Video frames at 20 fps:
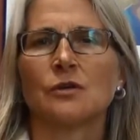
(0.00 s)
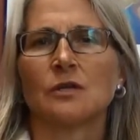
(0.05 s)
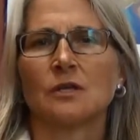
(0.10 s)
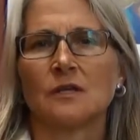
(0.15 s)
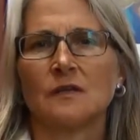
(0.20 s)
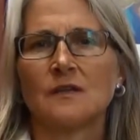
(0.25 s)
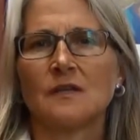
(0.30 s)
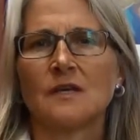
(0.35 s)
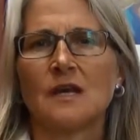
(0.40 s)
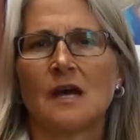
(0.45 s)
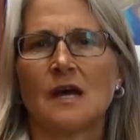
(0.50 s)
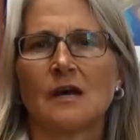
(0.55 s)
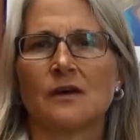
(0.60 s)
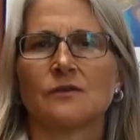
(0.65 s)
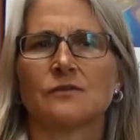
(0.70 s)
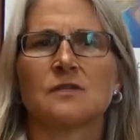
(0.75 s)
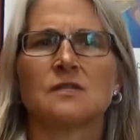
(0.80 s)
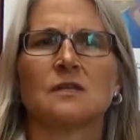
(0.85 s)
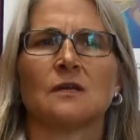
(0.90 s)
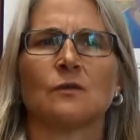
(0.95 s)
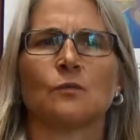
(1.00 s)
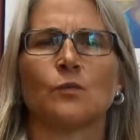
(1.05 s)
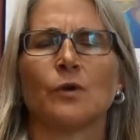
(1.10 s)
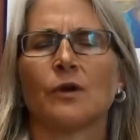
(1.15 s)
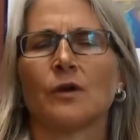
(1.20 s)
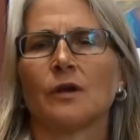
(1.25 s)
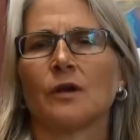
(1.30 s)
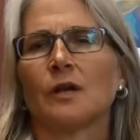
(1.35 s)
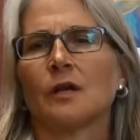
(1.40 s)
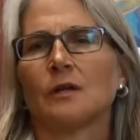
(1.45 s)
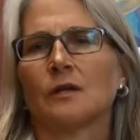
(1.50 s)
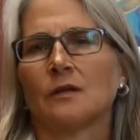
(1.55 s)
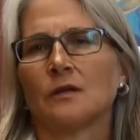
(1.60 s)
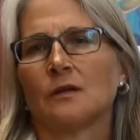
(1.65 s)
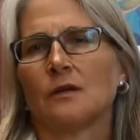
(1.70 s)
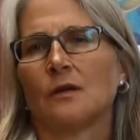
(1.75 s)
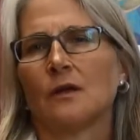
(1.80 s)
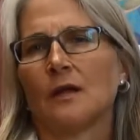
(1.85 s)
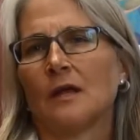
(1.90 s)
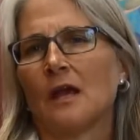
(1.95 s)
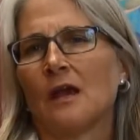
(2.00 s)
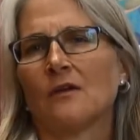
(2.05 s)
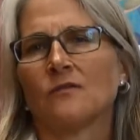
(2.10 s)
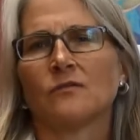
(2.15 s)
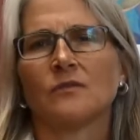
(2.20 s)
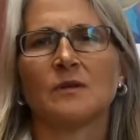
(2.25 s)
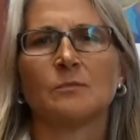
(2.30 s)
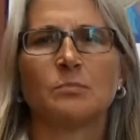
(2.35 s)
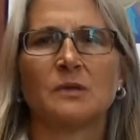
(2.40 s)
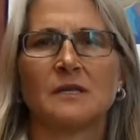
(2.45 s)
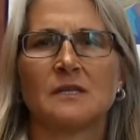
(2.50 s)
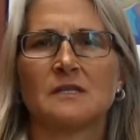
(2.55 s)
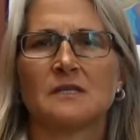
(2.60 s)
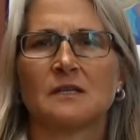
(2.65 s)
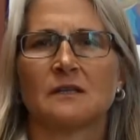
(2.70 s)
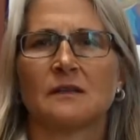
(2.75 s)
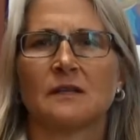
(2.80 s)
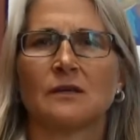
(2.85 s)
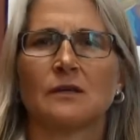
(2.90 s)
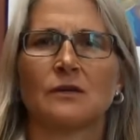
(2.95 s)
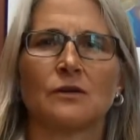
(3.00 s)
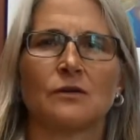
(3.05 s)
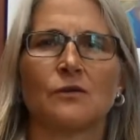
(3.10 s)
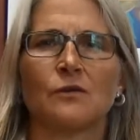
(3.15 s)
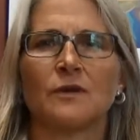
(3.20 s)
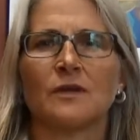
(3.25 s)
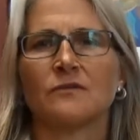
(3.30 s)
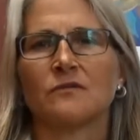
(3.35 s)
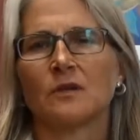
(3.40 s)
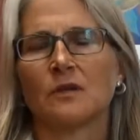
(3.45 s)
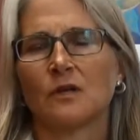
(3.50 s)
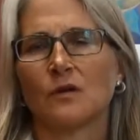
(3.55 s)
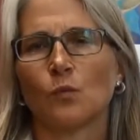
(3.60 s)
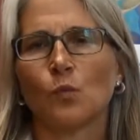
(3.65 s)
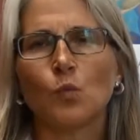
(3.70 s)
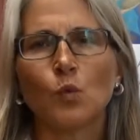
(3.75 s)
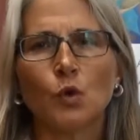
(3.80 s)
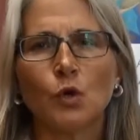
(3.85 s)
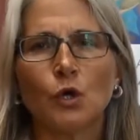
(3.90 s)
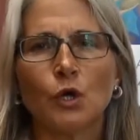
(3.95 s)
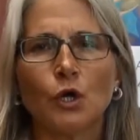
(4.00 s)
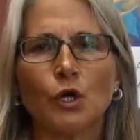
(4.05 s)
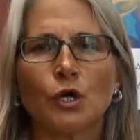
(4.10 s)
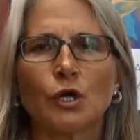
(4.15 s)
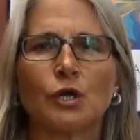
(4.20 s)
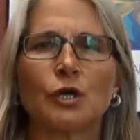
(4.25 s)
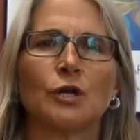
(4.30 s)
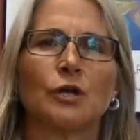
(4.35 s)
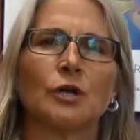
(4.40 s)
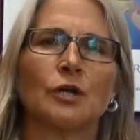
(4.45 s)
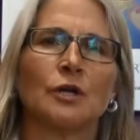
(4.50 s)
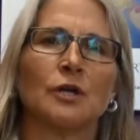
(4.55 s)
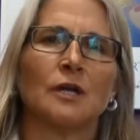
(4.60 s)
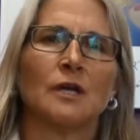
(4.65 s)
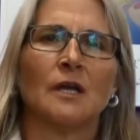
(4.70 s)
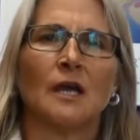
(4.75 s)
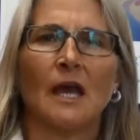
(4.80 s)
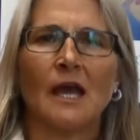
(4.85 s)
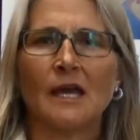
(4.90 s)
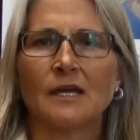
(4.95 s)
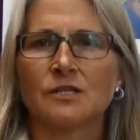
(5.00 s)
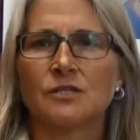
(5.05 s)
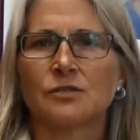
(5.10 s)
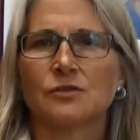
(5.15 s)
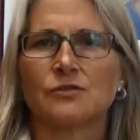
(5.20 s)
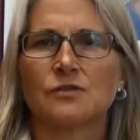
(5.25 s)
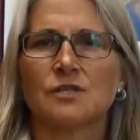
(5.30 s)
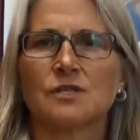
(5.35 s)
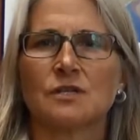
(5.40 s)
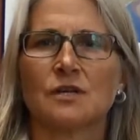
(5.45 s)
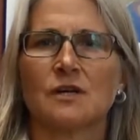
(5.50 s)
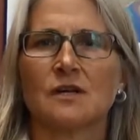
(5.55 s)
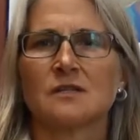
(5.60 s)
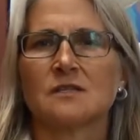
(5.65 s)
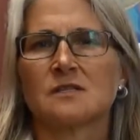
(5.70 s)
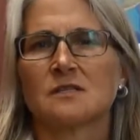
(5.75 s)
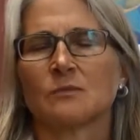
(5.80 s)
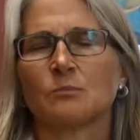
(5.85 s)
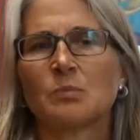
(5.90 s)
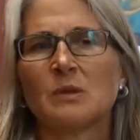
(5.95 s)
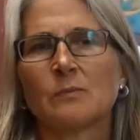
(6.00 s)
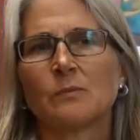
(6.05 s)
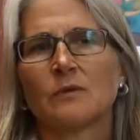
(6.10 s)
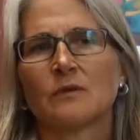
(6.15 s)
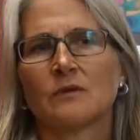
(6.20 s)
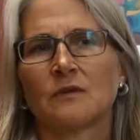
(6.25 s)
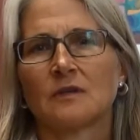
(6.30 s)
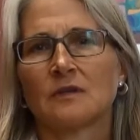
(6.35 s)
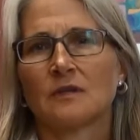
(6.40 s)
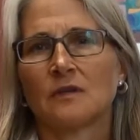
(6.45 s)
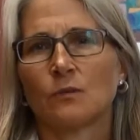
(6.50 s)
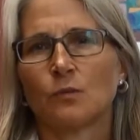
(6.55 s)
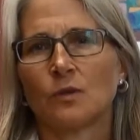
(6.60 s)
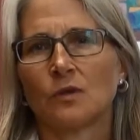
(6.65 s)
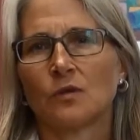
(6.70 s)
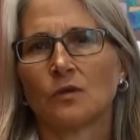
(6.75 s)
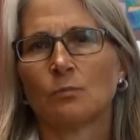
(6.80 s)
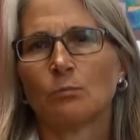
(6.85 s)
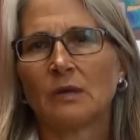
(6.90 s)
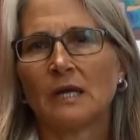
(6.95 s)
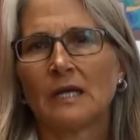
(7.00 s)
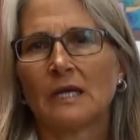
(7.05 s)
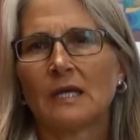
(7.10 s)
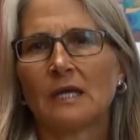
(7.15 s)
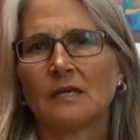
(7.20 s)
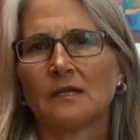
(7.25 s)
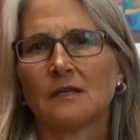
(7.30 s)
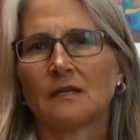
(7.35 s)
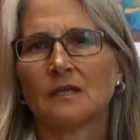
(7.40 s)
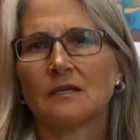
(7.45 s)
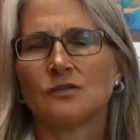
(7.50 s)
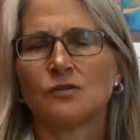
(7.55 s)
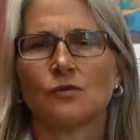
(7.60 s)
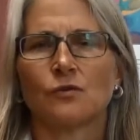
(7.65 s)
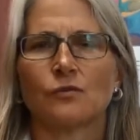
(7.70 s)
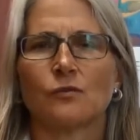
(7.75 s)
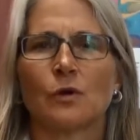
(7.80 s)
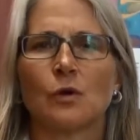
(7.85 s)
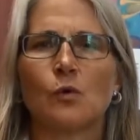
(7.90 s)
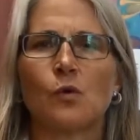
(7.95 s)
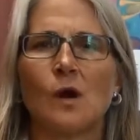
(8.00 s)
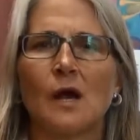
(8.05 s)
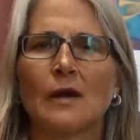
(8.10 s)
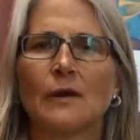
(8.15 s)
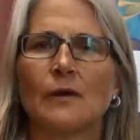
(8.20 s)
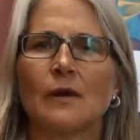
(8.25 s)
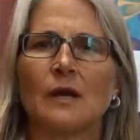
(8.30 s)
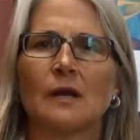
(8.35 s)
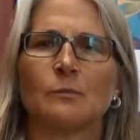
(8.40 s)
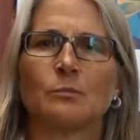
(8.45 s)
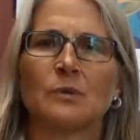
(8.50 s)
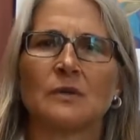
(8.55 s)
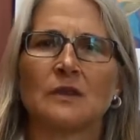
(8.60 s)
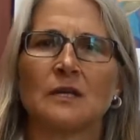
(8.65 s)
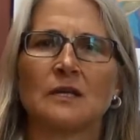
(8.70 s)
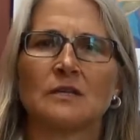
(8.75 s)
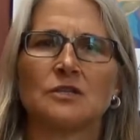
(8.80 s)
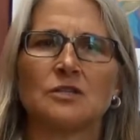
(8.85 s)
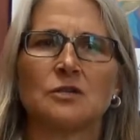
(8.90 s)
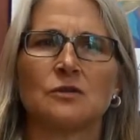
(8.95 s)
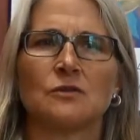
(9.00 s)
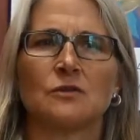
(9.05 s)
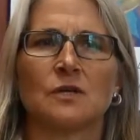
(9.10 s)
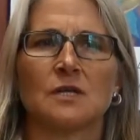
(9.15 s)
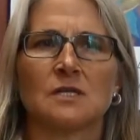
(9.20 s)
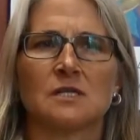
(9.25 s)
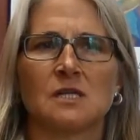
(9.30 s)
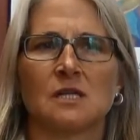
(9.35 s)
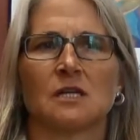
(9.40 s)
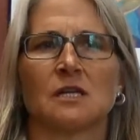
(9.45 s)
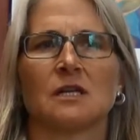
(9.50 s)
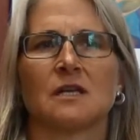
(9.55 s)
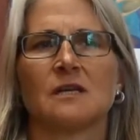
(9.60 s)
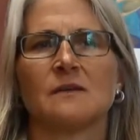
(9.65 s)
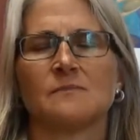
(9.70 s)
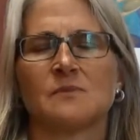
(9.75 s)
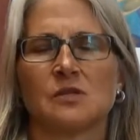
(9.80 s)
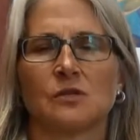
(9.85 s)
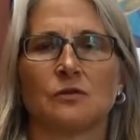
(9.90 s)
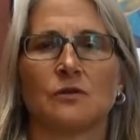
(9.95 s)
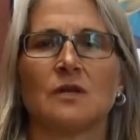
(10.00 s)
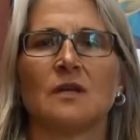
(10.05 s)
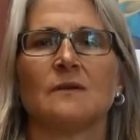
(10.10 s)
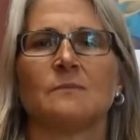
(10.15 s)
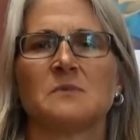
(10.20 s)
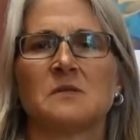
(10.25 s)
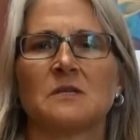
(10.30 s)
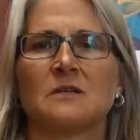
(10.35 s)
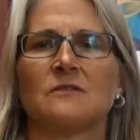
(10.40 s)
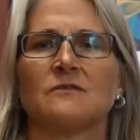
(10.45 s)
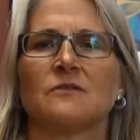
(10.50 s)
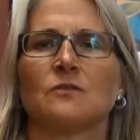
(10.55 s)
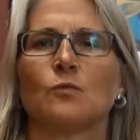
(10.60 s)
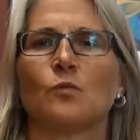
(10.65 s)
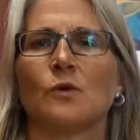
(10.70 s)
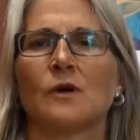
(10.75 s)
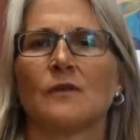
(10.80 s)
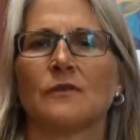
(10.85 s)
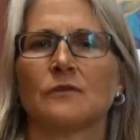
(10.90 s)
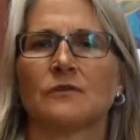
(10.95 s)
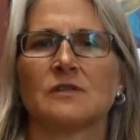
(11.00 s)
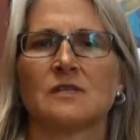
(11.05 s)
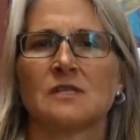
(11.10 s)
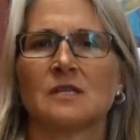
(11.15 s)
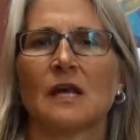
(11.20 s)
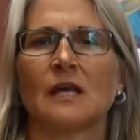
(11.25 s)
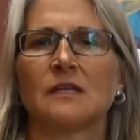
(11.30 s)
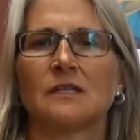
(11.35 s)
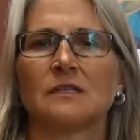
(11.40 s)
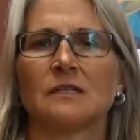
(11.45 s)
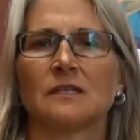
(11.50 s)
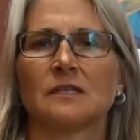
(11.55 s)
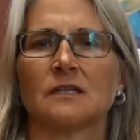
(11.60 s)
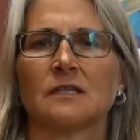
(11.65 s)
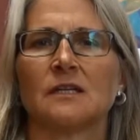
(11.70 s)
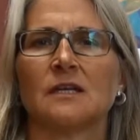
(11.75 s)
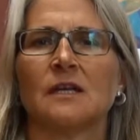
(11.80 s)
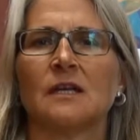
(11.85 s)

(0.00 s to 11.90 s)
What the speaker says: in the house and wear it every place that they go, even at work, exercise. Some people think that when they're biking they don't require it, but they do, because then it keeps their hips even while they're cycling.